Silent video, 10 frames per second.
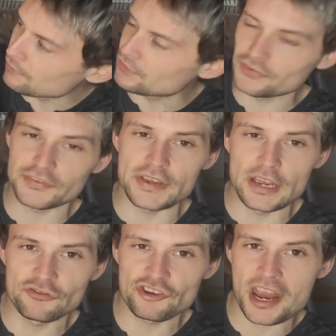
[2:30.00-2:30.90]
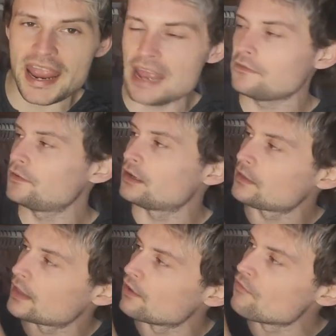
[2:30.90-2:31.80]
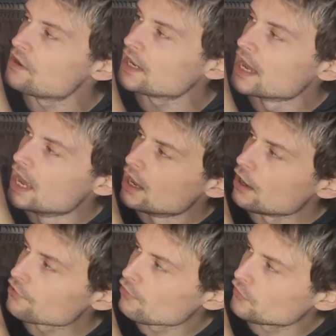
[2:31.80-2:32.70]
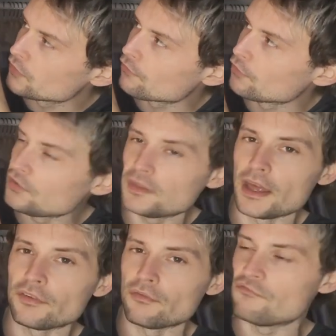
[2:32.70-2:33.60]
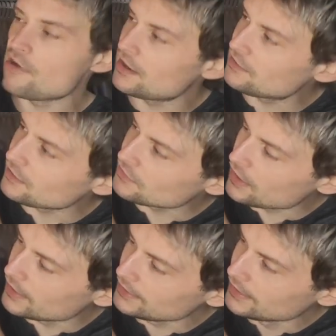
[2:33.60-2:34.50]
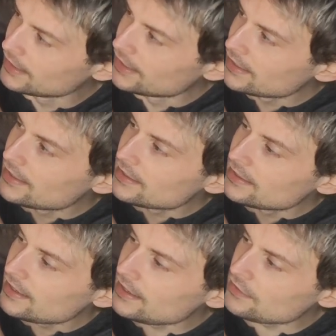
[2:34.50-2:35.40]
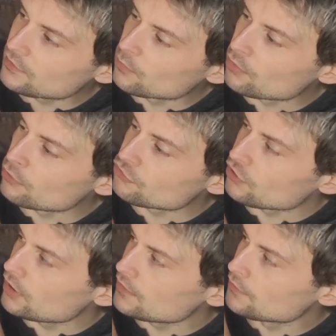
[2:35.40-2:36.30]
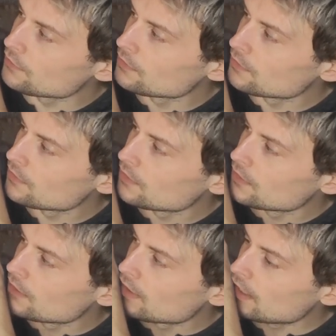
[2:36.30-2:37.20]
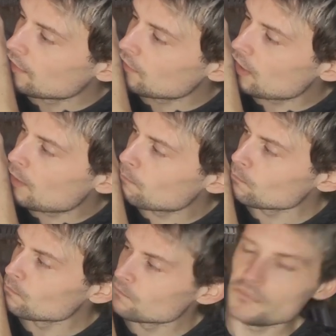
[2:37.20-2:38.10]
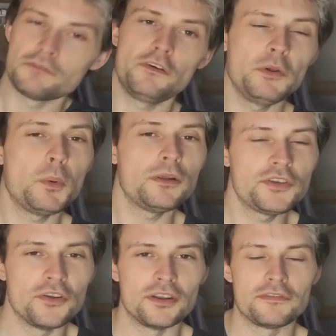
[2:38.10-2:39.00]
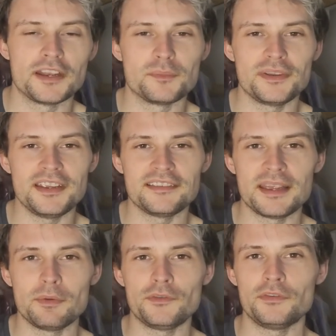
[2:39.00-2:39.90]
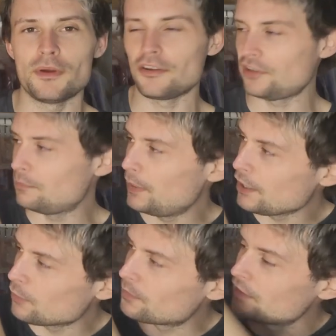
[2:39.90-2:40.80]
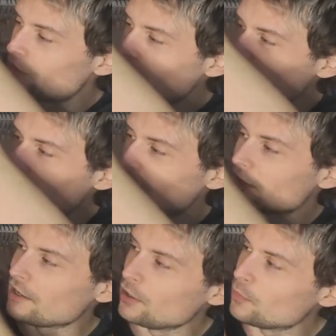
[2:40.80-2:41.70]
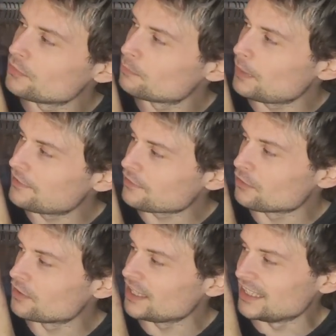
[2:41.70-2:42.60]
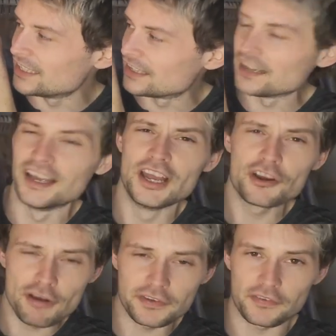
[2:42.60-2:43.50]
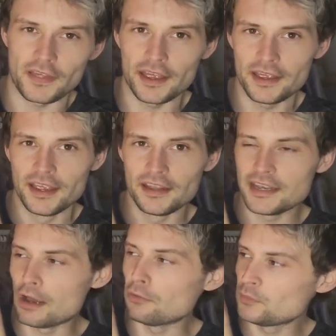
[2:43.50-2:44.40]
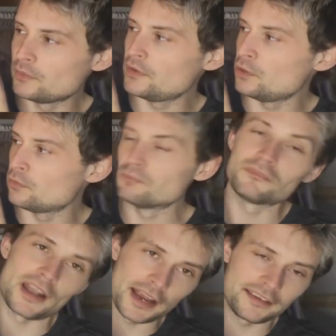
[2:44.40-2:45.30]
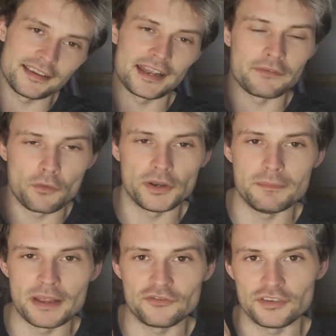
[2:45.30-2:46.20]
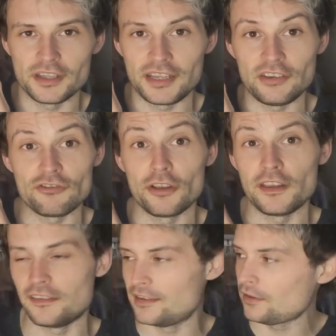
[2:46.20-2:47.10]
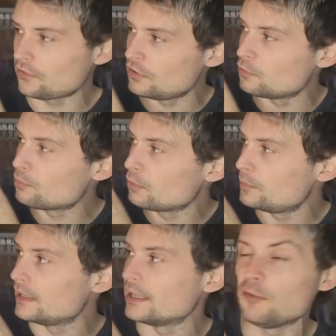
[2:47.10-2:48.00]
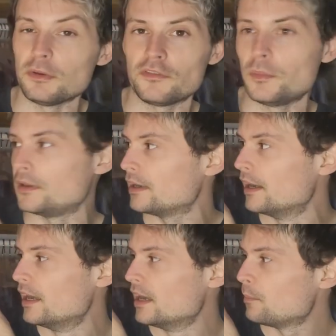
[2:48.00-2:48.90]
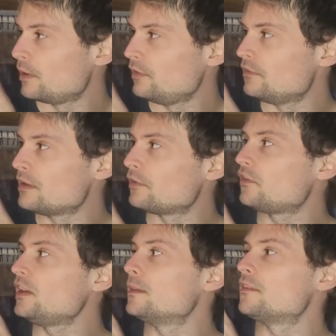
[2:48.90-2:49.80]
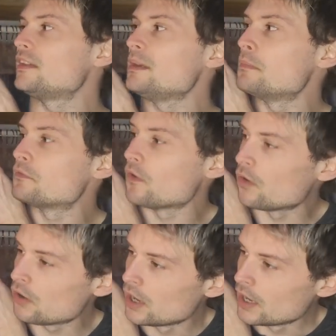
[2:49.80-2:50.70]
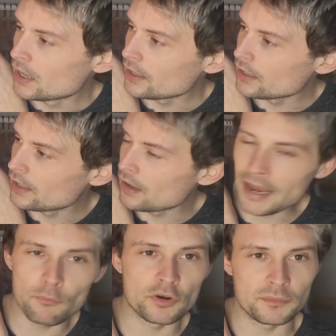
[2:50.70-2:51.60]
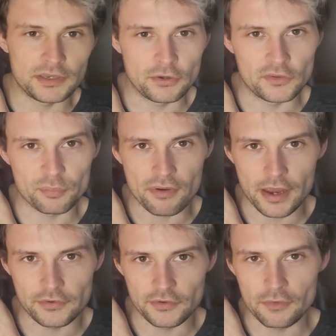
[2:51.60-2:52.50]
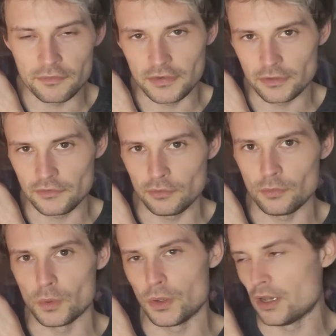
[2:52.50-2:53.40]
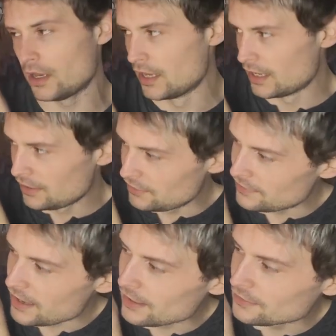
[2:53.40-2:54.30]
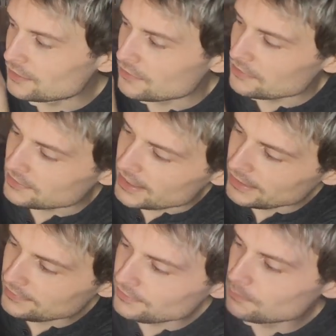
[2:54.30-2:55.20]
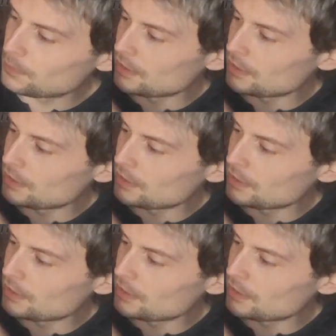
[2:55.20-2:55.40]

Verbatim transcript: have a sash effort there running across the front in that red design. It is an Umbro shirt. And um, very well done if anybody is able to actually pick up this uh, club based on the uh, crest there. Now, some of you, like I said, have already mentioned that these shirts exist, so you'll probably be a little bit familiar. But if you've never seen this team before, uh, I wouldn't be too surprised, so don't feel too uh, disheartened if that's the case,